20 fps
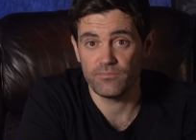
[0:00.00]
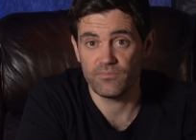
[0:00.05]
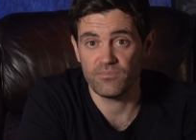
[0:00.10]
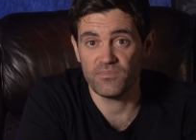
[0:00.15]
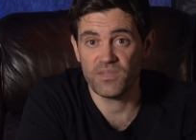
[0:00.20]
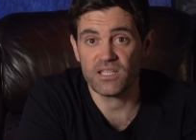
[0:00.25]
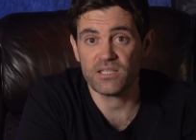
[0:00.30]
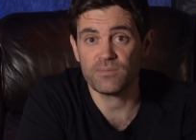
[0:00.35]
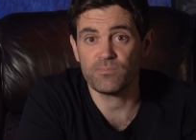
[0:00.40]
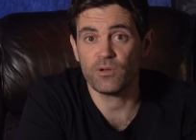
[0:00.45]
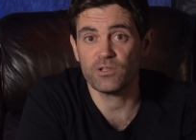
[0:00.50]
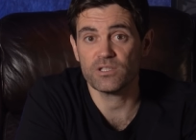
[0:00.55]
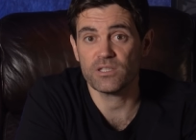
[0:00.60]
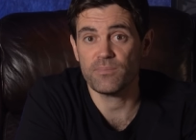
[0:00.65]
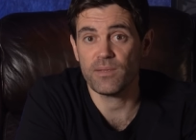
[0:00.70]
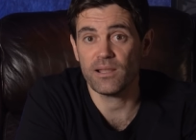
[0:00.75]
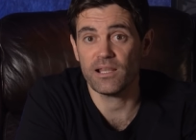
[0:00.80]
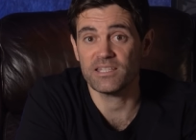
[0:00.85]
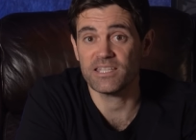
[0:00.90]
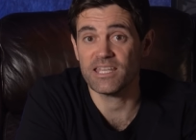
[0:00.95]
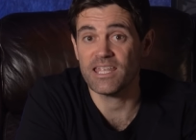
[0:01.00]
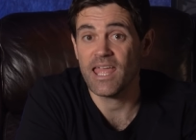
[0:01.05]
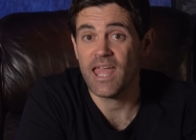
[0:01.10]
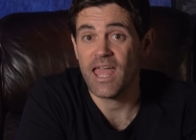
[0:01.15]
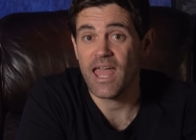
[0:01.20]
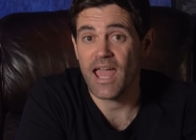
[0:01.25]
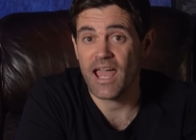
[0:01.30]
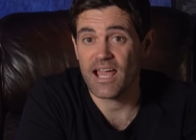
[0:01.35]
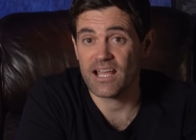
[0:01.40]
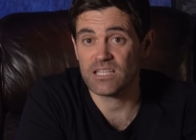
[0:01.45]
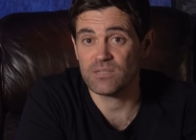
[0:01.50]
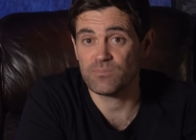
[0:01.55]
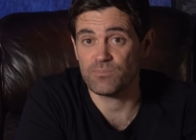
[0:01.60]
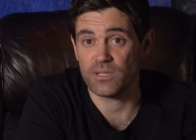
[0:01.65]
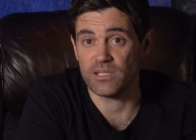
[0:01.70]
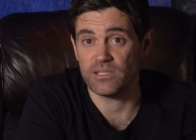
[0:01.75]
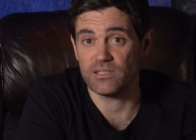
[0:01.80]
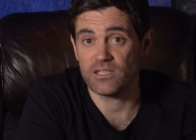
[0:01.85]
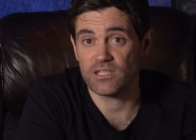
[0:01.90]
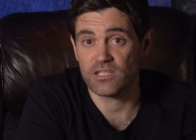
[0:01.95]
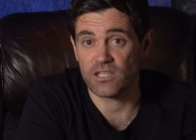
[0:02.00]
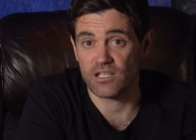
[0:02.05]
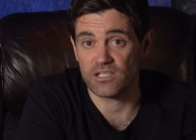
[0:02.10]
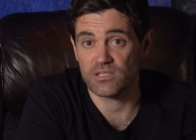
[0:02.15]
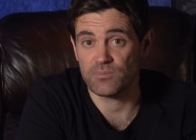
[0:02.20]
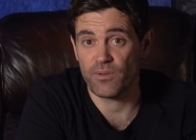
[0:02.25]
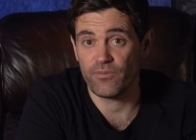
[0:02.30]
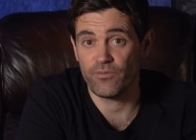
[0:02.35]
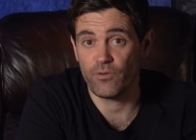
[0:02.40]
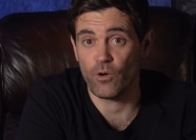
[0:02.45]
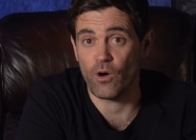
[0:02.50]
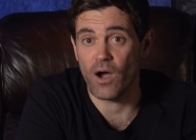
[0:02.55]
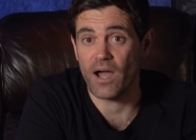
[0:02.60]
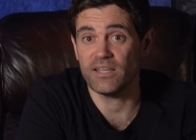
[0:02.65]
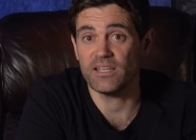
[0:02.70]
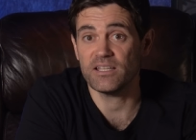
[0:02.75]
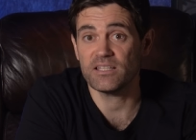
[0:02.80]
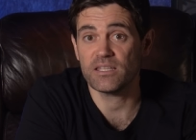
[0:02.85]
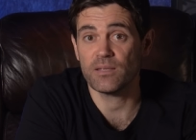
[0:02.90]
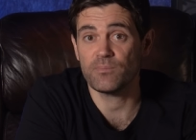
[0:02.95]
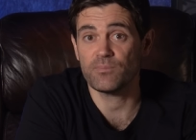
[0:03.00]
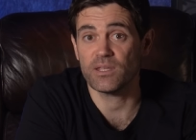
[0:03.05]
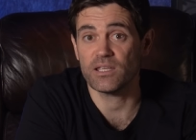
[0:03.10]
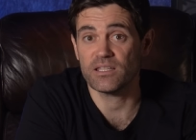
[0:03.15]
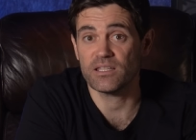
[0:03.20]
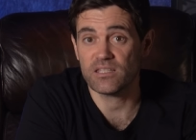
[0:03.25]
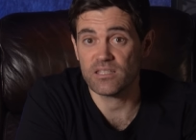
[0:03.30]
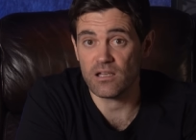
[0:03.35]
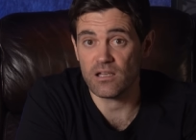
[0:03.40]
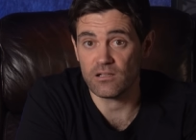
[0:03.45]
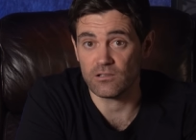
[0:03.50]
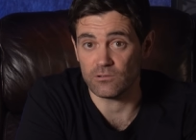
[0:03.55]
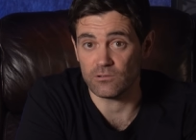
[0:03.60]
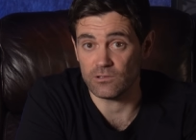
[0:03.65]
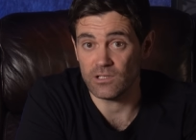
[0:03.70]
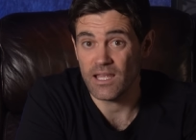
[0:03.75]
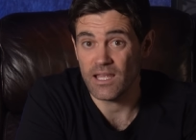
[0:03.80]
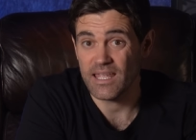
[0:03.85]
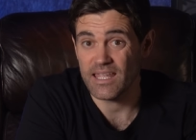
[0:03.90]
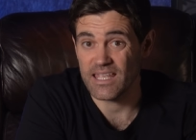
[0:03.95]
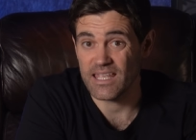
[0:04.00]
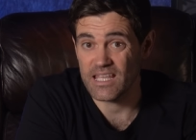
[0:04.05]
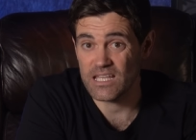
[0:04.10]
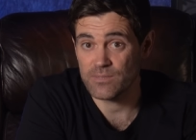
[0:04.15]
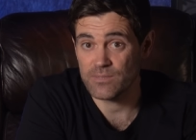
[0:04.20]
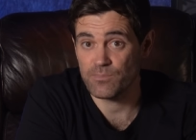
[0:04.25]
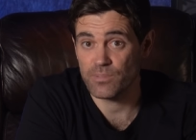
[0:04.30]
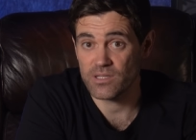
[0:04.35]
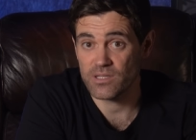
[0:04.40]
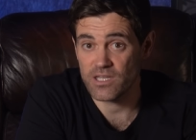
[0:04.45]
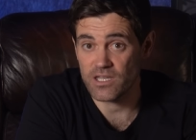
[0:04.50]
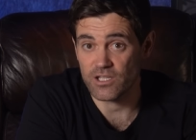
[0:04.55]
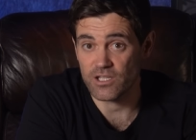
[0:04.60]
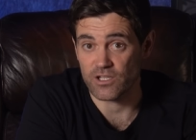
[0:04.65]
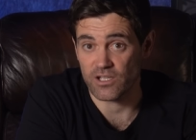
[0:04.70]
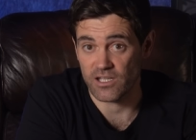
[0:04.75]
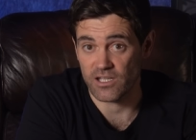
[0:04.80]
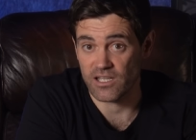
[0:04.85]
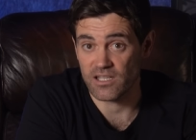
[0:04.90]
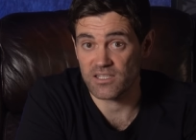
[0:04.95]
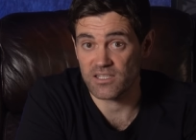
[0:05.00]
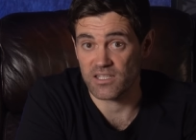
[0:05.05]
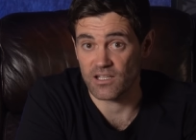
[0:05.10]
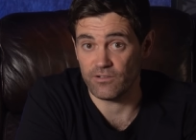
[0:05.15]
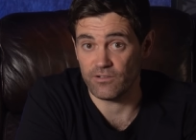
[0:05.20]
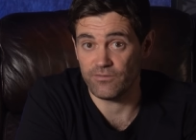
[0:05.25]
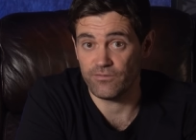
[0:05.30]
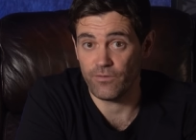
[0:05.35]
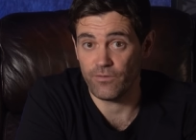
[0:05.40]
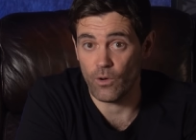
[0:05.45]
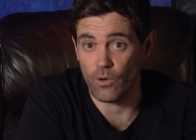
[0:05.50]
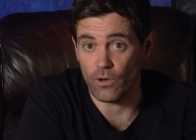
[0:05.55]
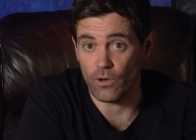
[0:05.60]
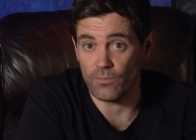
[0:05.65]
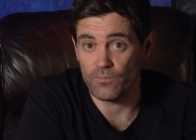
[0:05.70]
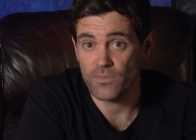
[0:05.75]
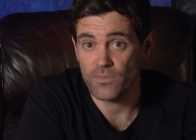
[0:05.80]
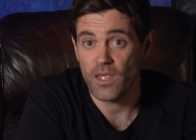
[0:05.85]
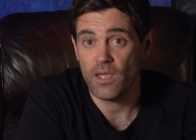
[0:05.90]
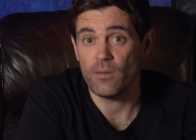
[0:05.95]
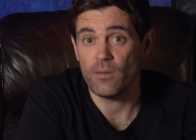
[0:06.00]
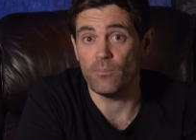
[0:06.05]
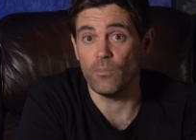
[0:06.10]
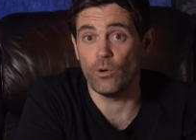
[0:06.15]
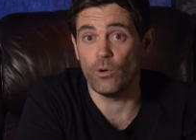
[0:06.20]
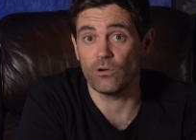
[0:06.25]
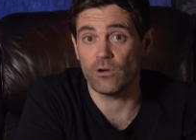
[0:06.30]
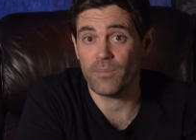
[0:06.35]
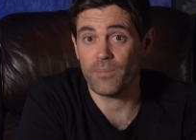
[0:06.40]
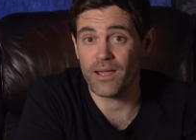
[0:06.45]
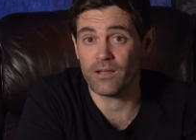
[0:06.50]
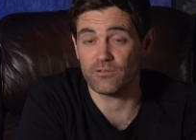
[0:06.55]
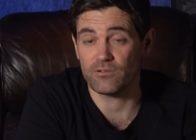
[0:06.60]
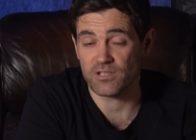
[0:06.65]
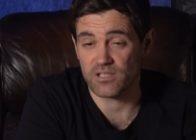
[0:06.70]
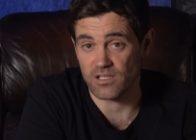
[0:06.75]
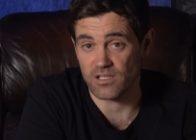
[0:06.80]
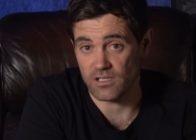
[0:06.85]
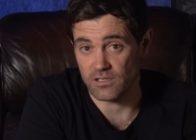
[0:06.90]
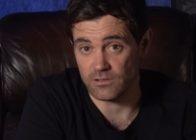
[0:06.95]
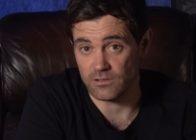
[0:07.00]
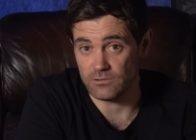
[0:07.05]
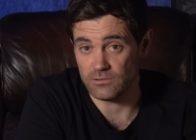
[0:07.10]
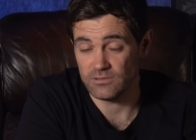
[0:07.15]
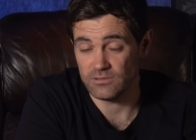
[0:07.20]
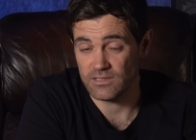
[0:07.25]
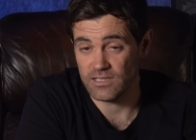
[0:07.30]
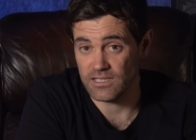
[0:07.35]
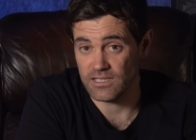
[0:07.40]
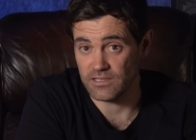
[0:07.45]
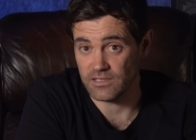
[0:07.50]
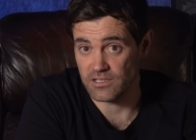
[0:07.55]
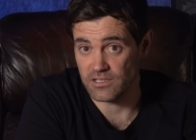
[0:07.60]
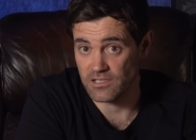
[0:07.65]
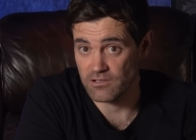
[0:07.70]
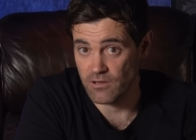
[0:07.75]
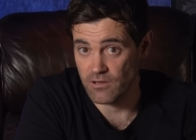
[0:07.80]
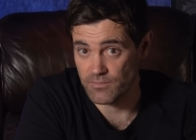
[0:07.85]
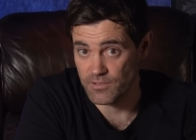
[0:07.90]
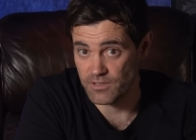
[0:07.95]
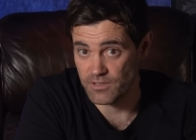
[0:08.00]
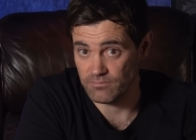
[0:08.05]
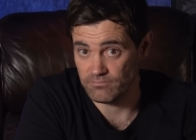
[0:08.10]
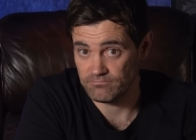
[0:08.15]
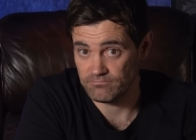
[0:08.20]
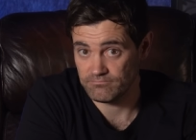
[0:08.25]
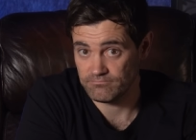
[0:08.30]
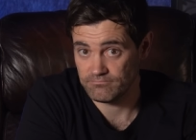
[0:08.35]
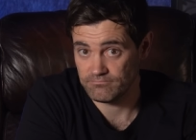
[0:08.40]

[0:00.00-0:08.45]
This possibility has been discussed before, and it's something Circle is positioning itself for. More about Circle in the description.